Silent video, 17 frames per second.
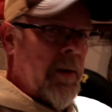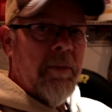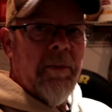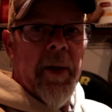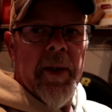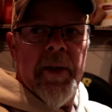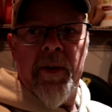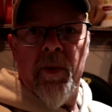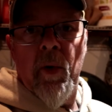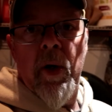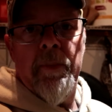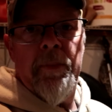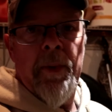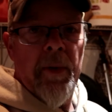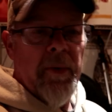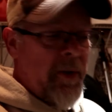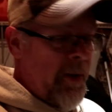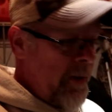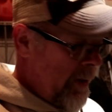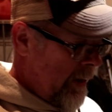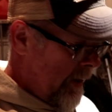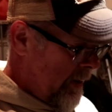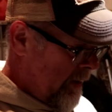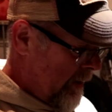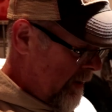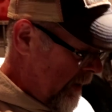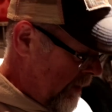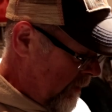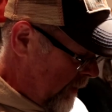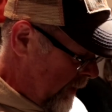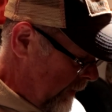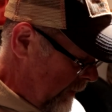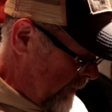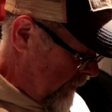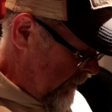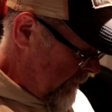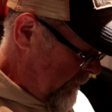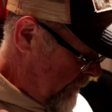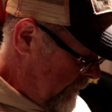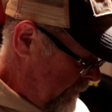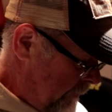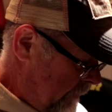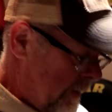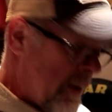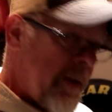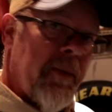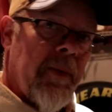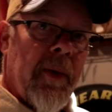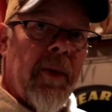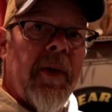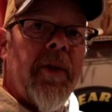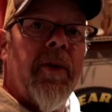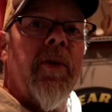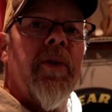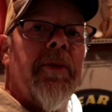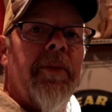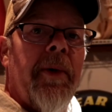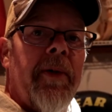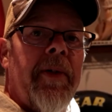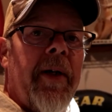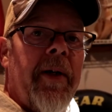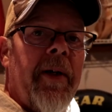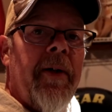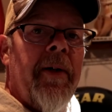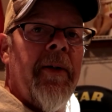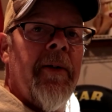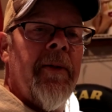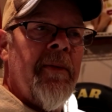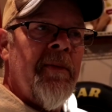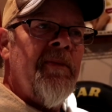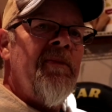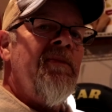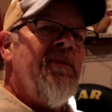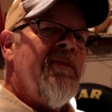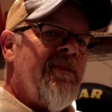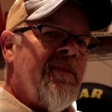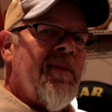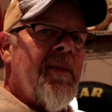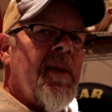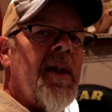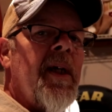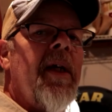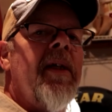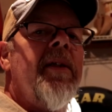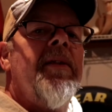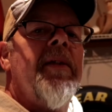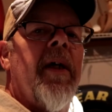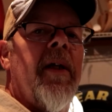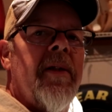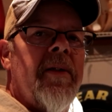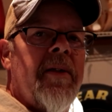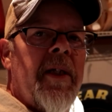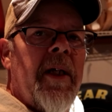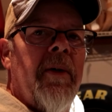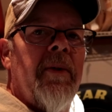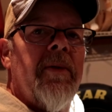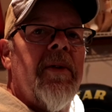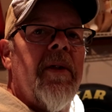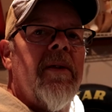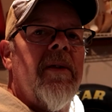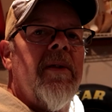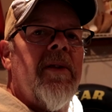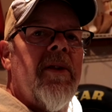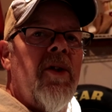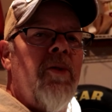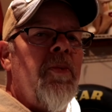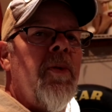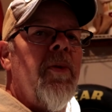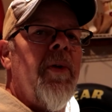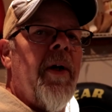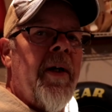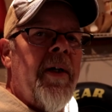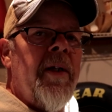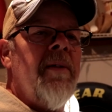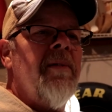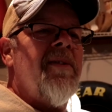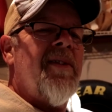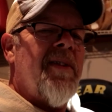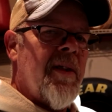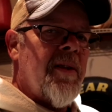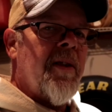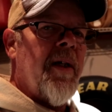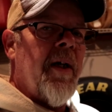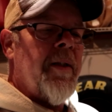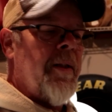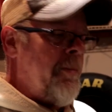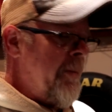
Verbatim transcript: mud swamp out there to get this out there. Remember I told you about dinner? Egg salad sandwich isn't super ready. Just got